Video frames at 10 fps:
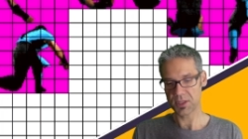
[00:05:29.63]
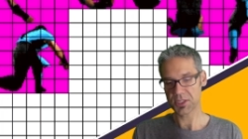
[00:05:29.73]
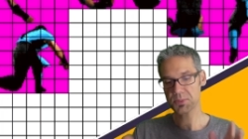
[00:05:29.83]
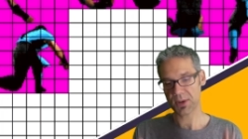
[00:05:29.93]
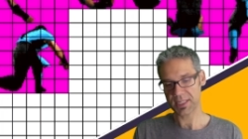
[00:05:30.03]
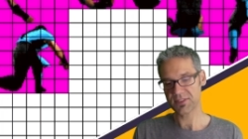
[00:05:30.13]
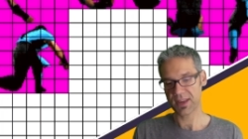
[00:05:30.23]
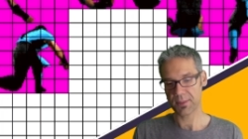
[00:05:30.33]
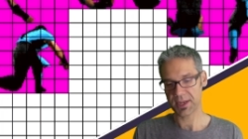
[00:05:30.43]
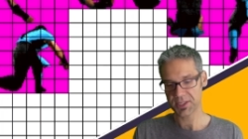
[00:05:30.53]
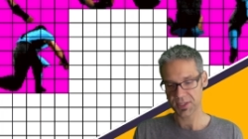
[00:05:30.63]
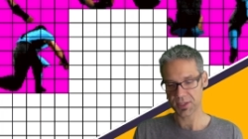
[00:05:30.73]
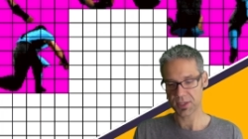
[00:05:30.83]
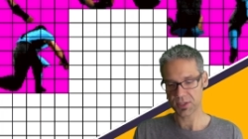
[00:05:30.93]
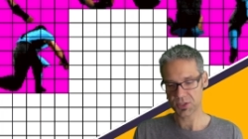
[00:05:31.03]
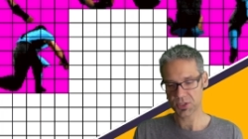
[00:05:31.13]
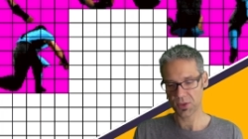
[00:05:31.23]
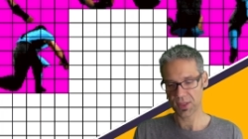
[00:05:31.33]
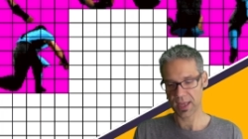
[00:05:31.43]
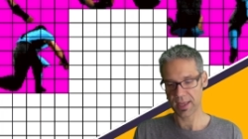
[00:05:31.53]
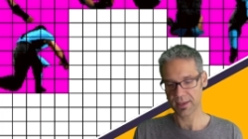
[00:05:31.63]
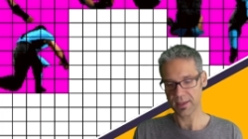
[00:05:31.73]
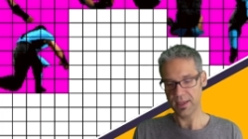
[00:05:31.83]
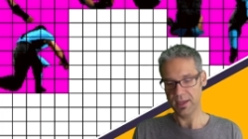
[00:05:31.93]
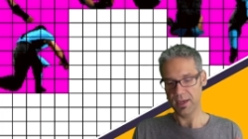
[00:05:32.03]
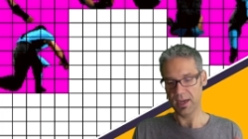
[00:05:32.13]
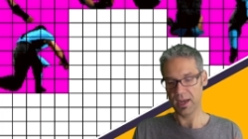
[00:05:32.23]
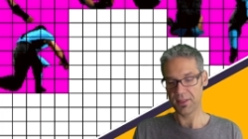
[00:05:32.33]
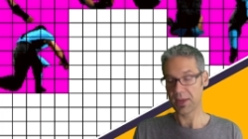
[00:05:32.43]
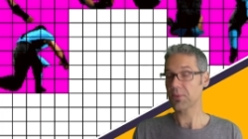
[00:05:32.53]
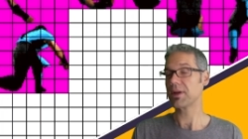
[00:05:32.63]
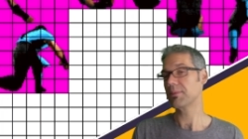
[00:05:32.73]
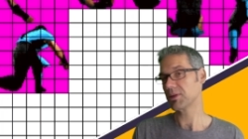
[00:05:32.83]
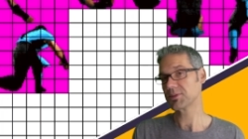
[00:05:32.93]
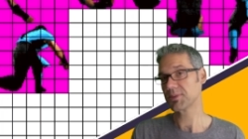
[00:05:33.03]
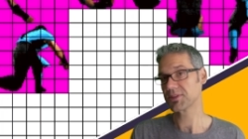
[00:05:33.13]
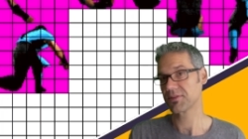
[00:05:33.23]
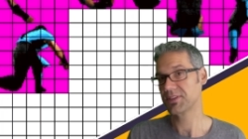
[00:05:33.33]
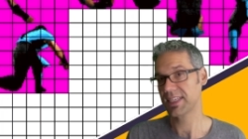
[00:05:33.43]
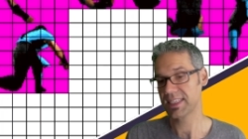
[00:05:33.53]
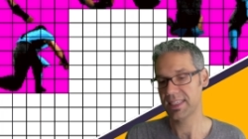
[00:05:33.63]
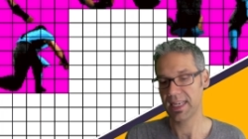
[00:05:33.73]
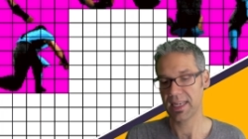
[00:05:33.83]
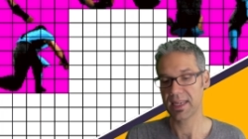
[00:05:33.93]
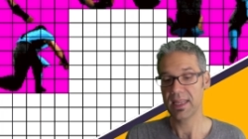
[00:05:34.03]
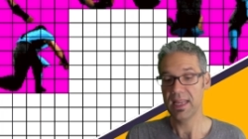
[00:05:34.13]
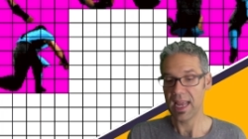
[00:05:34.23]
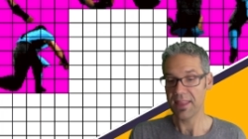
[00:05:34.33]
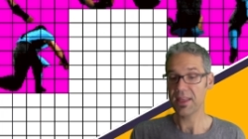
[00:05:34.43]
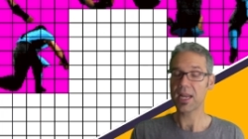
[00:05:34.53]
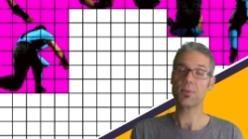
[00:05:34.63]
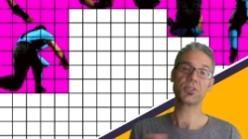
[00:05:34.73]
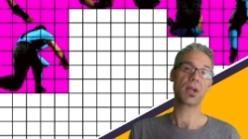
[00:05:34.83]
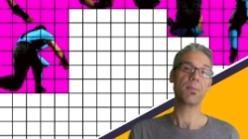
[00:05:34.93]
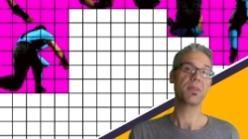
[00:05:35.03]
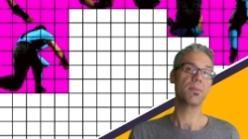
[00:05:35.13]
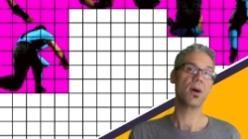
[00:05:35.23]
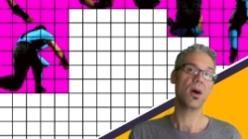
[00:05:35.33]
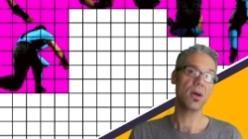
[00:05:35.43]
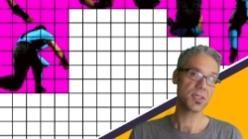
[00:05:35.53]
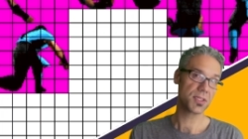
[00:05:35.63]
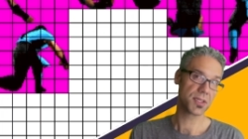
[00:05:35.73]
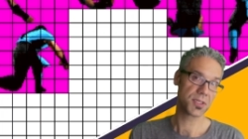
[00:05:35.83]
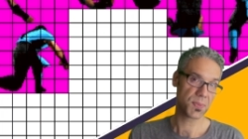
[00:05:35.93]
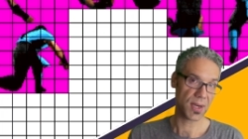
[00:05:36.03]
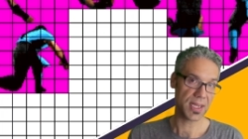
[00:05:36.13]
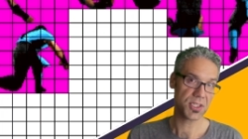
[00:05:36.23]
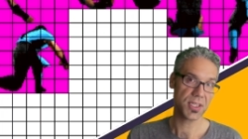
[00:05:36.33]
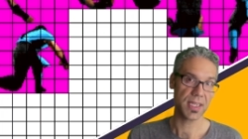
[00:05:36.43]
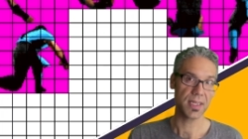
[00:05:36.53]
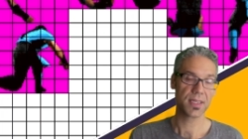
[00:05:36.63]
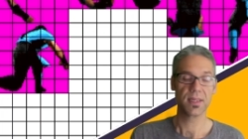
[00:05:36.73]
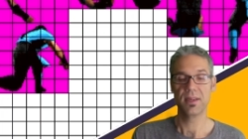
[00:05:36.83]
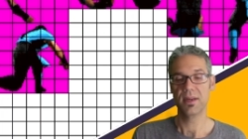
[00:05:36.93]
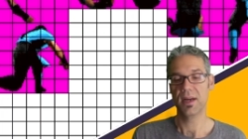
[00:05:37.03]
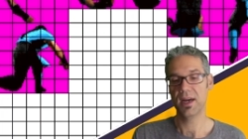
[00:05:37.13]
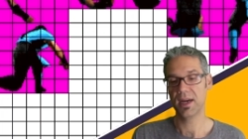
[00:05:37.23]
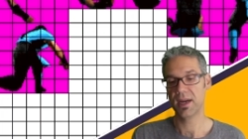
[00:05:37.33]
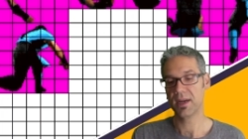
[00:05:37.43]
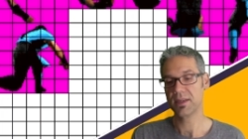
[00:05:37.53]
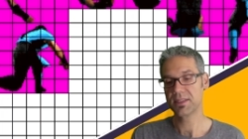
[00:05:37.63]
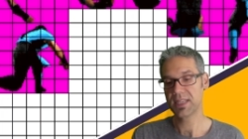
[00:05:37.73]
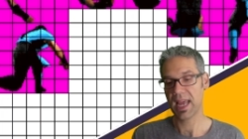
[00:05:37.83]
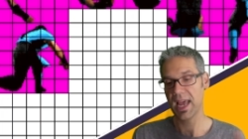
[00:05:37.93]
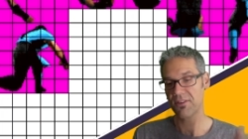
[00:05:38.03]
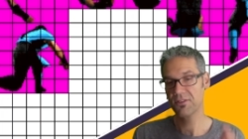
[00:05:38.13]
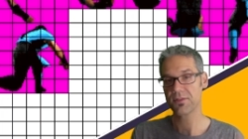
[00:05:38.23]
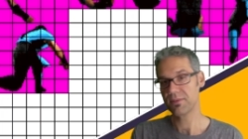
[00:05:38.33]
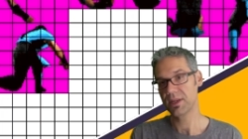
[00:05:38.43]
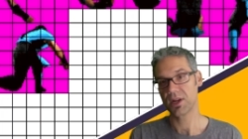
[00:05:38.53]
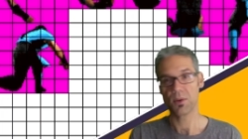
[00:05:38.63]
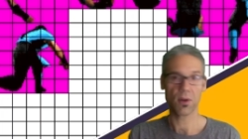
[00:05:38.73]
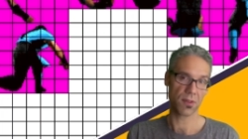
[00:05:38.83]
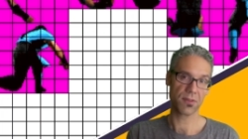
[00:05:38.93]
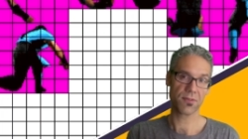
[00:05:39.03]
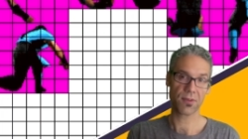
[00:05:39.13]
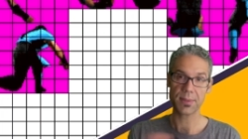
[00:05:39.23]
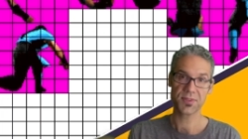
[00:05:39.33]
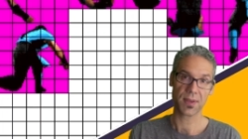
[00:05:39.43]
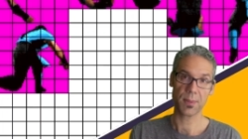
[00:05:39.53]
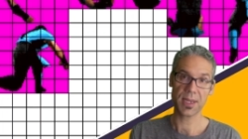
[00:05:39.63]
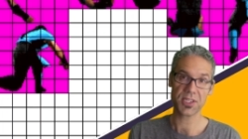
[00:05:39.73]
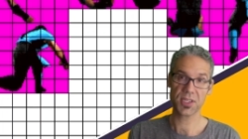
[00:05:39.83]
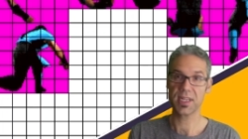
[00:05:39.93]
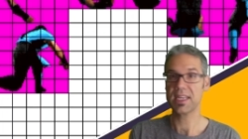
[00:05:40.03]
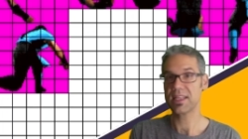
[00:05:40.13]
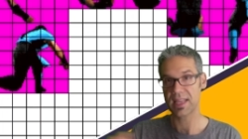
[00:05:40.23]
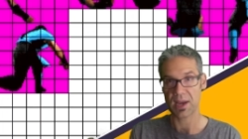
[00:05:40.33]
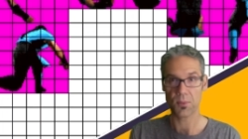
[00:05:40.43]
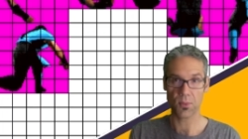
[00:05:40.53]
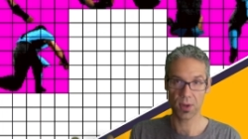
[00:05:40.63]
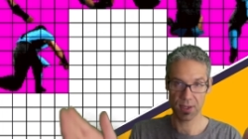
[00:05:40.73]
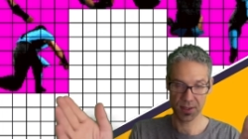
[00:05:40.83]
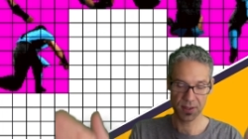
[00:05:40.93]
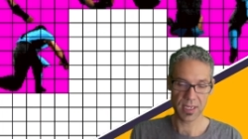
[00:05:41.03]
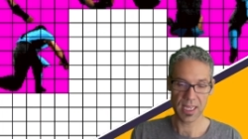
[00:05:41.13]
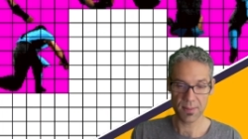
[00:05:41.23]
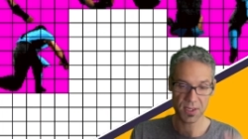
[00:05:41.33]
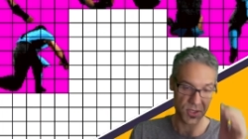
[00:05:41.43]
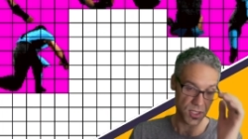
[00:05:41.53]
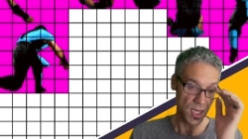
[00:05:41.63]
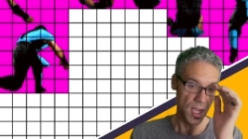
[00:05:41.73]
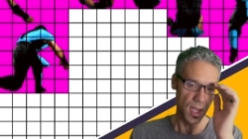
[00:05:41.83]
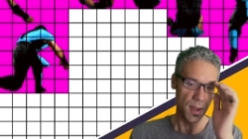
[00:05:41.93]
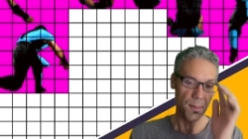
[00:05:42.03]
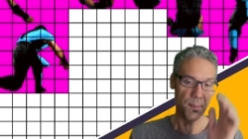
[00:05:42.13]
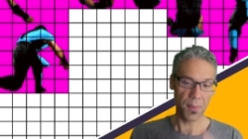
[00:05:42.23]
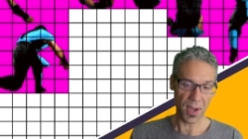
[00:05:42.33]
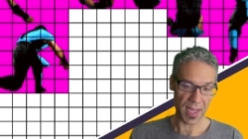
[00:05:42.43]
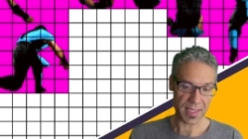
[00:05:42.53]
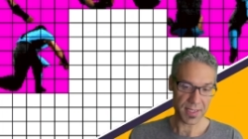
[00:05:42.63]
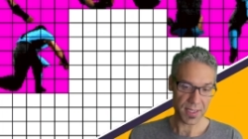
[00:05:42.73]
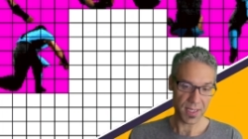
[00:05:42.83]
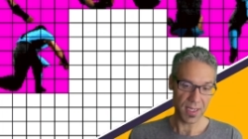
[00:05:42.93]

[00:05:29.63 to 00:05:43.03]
sprites of animation so that they were in multiples of 16, and then I would drop them onto the sprite sheet to have, you know, all of the frames of animation in that one image. But